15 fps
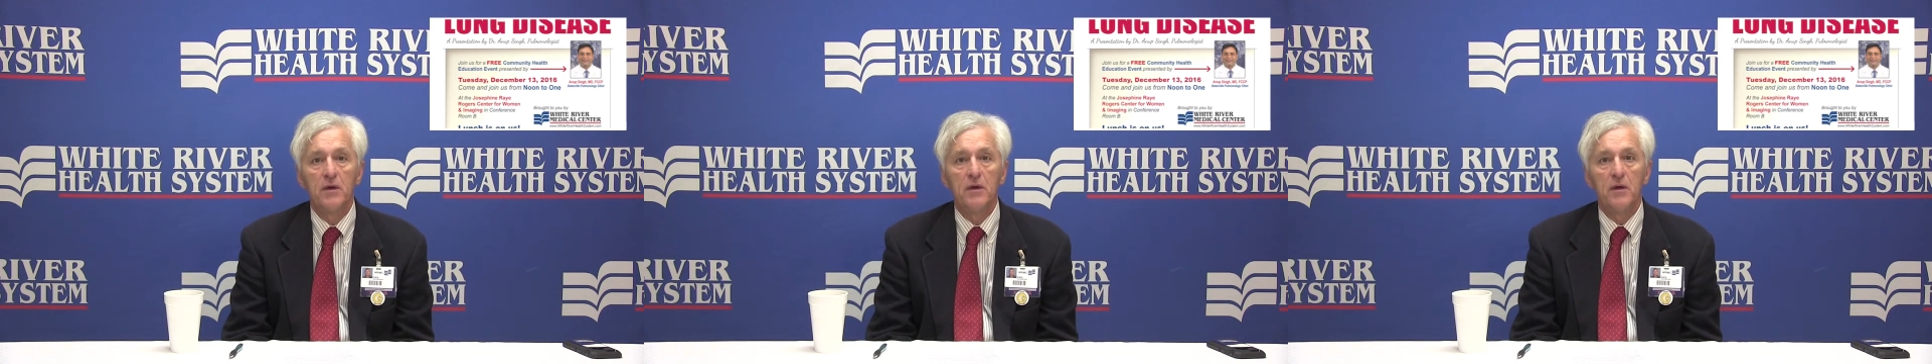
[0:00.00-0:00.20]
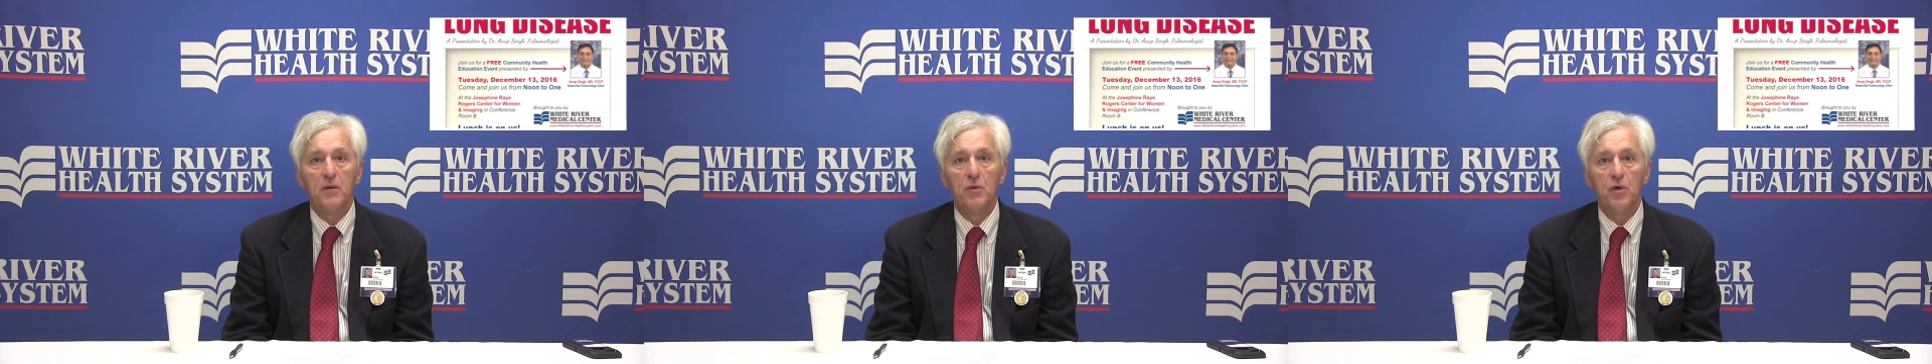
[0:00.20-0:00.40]

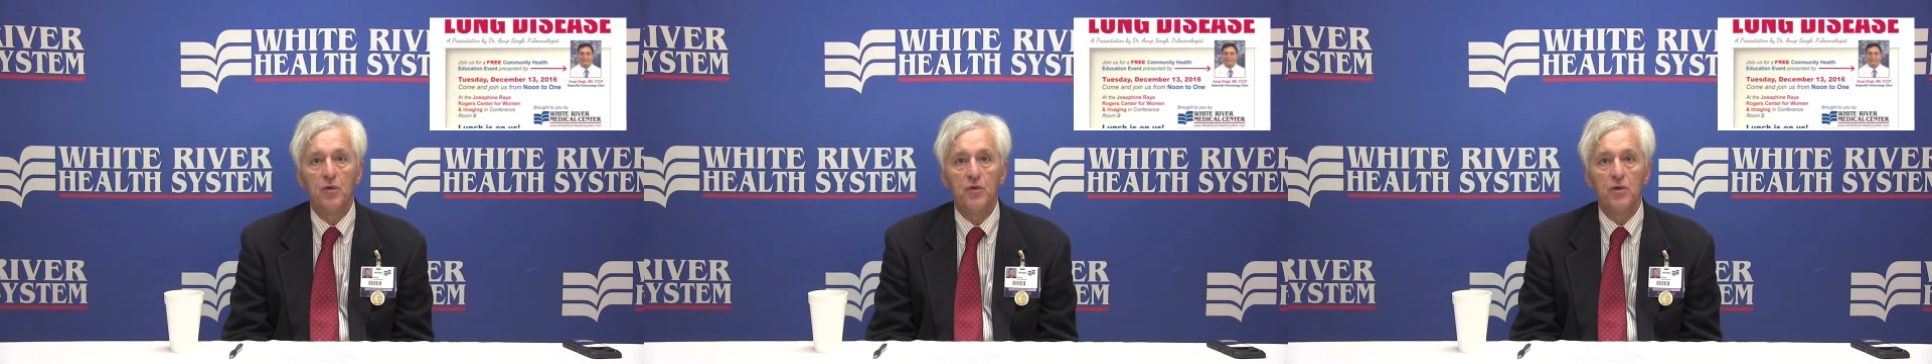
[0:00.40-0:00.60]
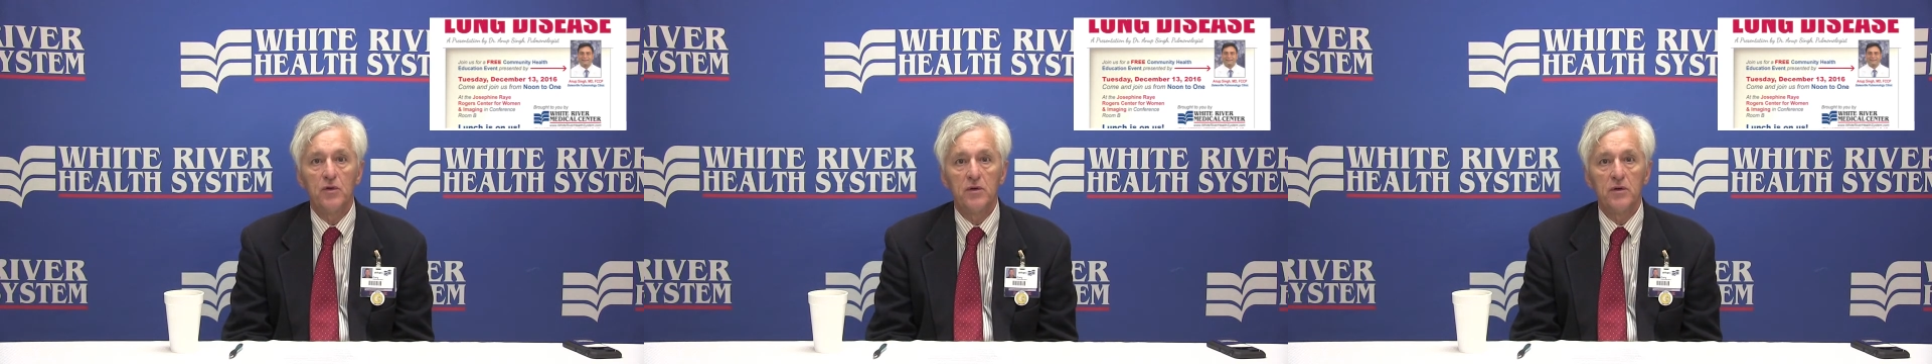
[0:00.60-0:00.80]
come
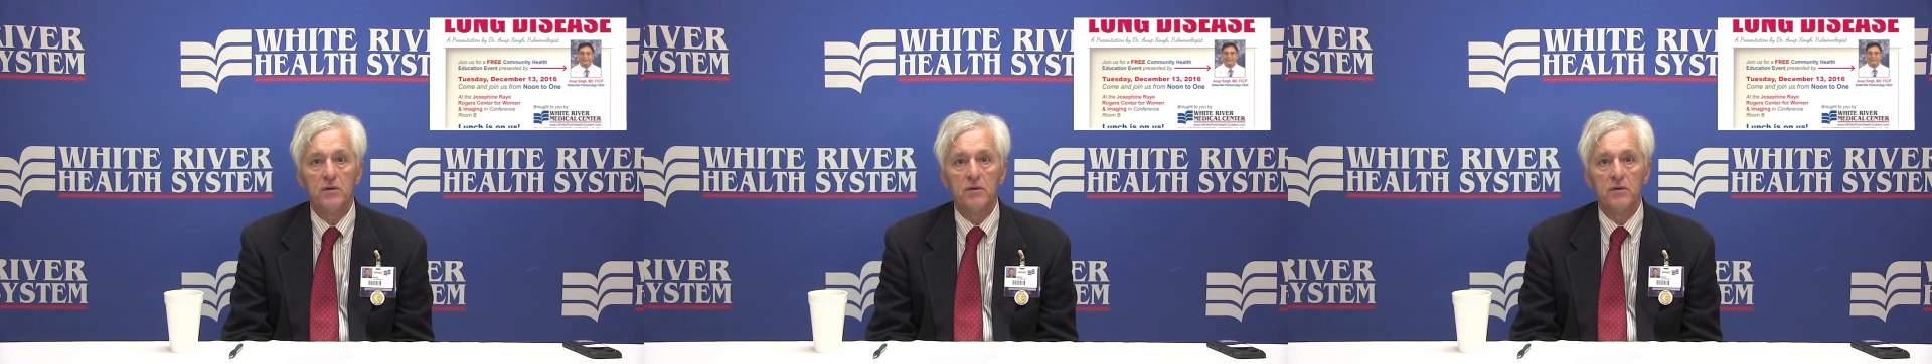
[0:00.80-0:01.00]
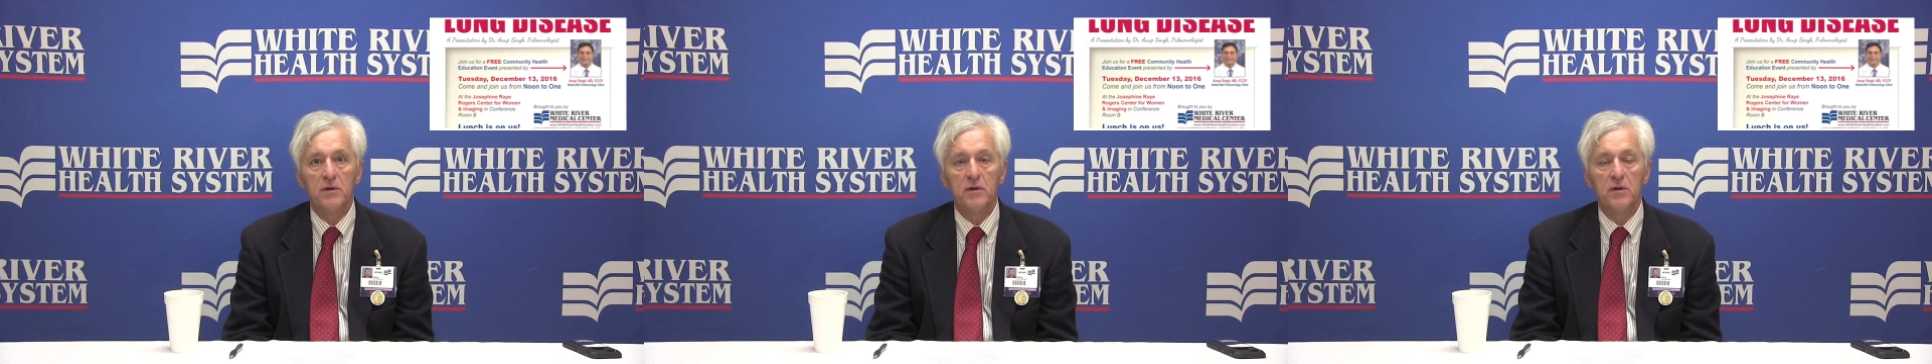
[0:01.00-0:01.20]
over
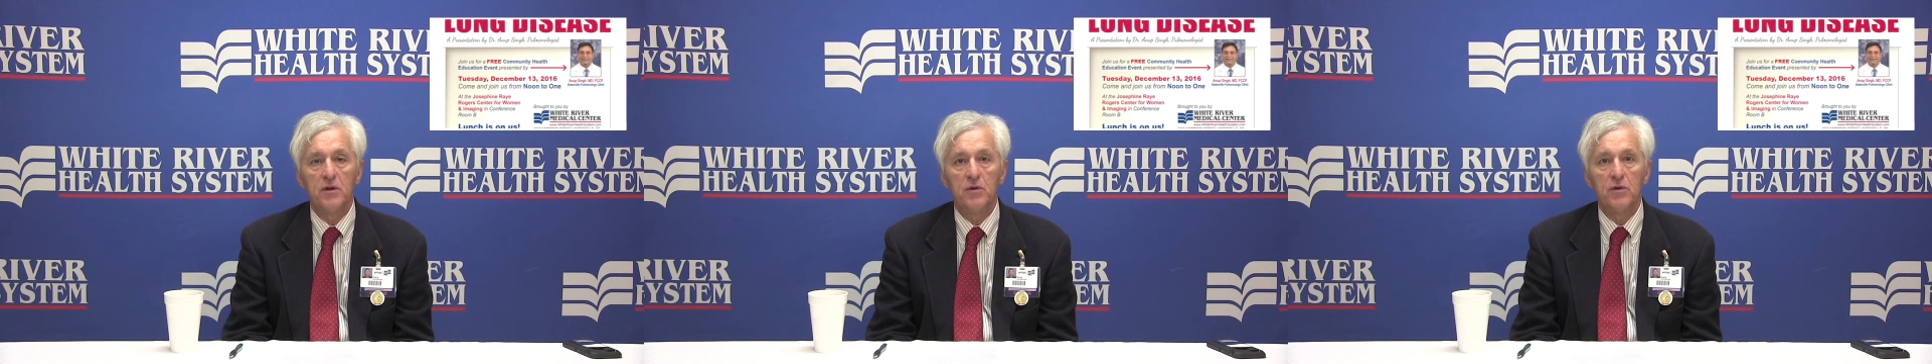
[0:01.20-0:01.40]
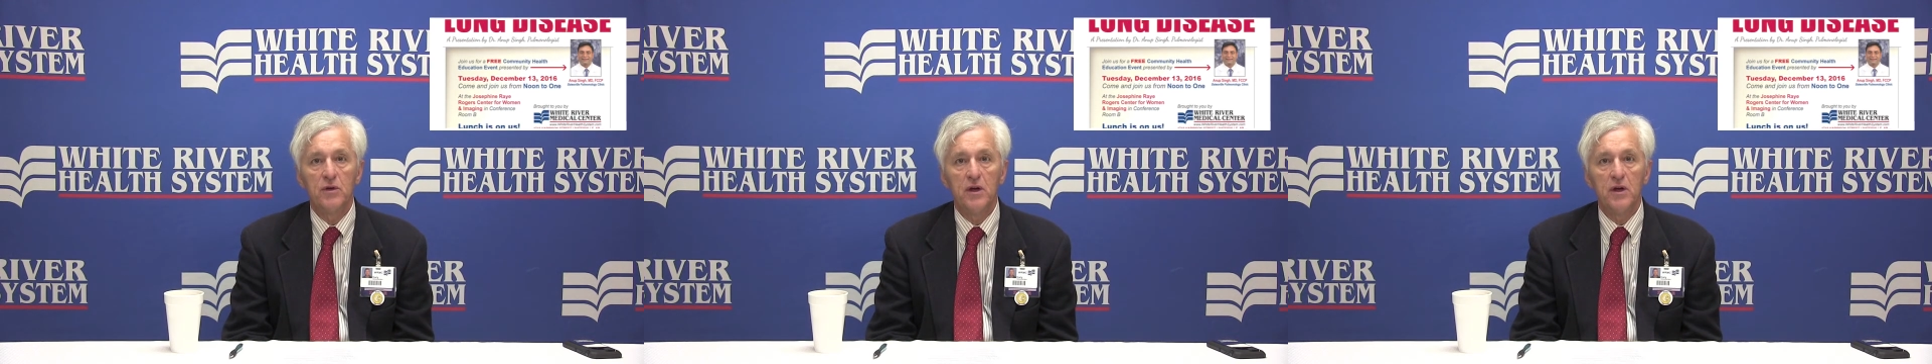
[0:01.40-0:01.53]
and hear what